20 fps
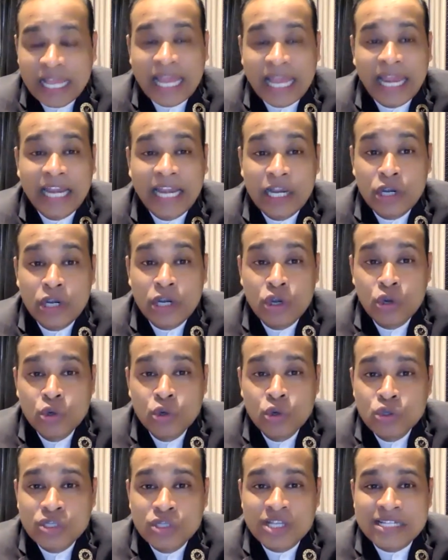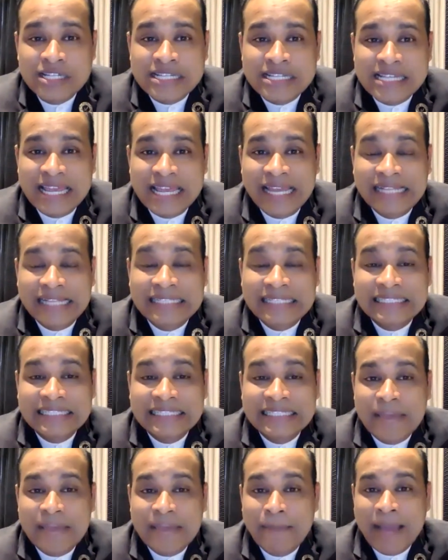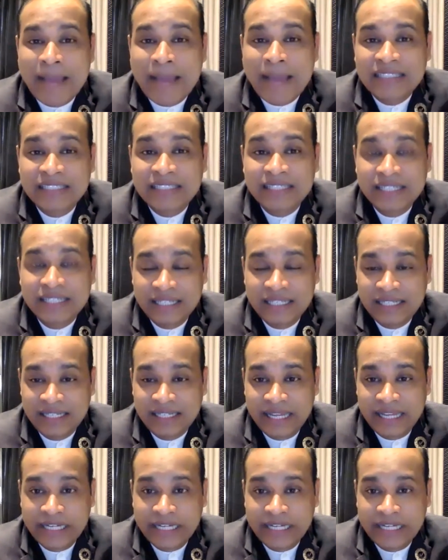it loses its capacity,